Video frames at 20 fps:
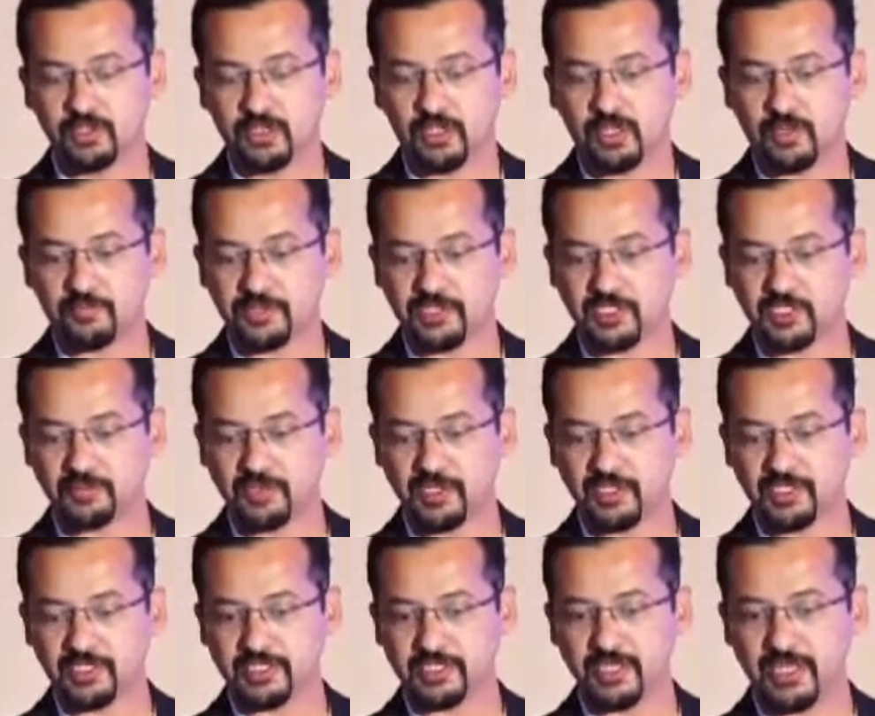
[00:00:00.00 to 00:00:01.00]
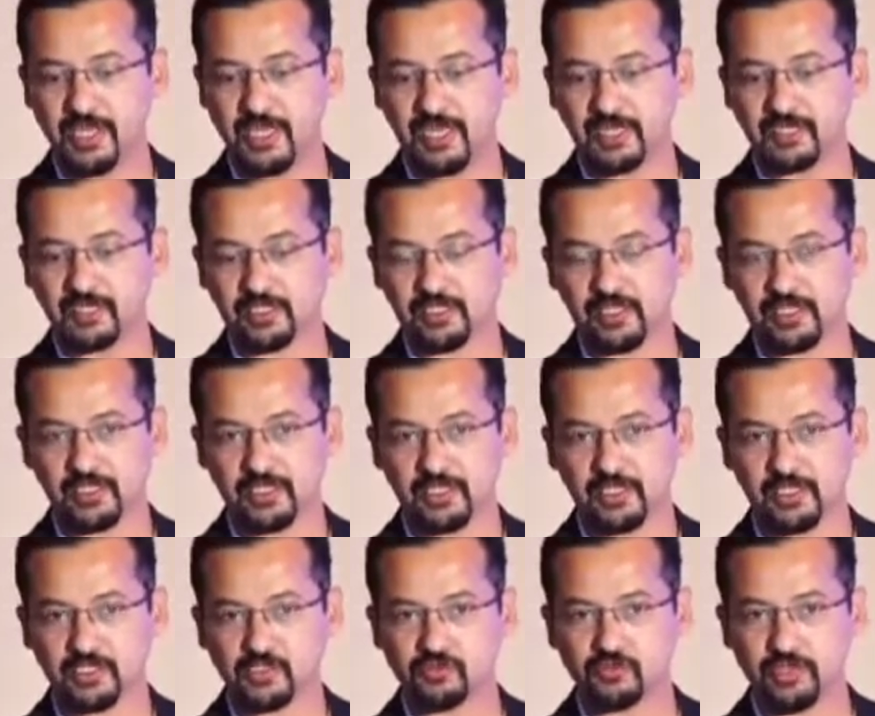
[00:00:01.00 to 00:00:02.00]
PCP Act, and I
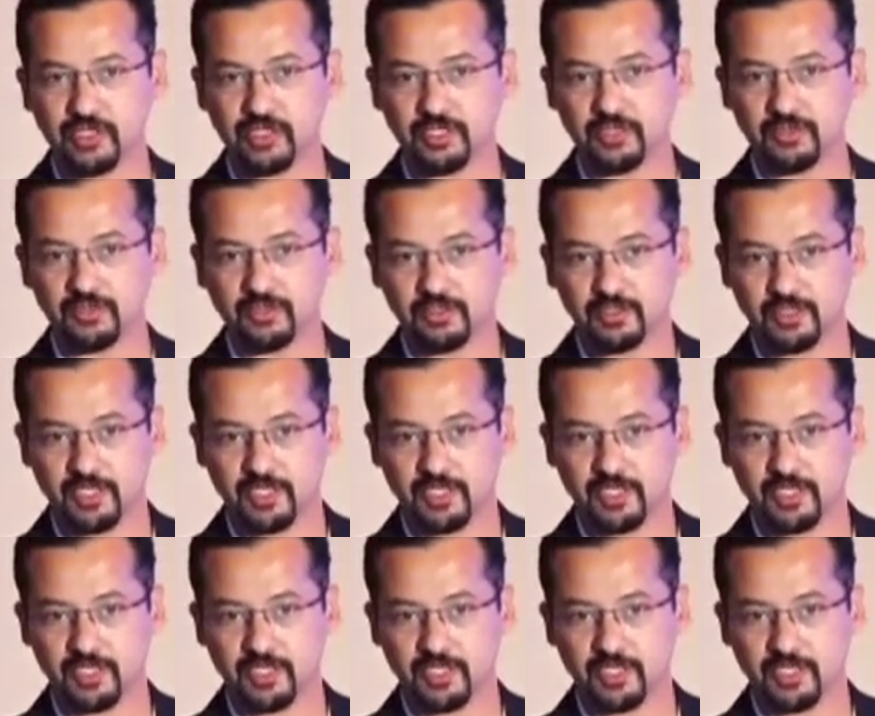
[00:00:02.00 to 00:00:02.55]
think it's very